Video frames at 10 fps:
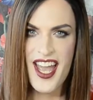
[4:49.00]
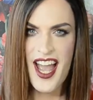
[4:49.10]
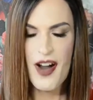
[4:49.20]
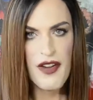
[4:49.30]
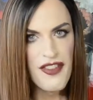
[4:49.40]

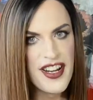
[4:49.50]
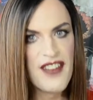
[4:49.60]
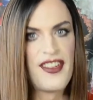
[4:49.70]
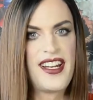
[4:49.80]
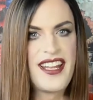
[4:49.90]
However,
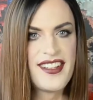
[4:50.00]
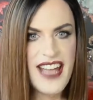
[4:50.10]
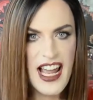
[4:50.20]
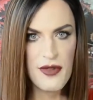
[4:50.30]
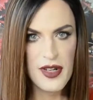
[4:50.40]

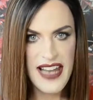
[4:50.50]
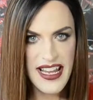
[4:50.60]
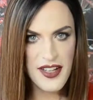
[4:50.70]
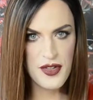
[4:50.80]
nevertheless, I would like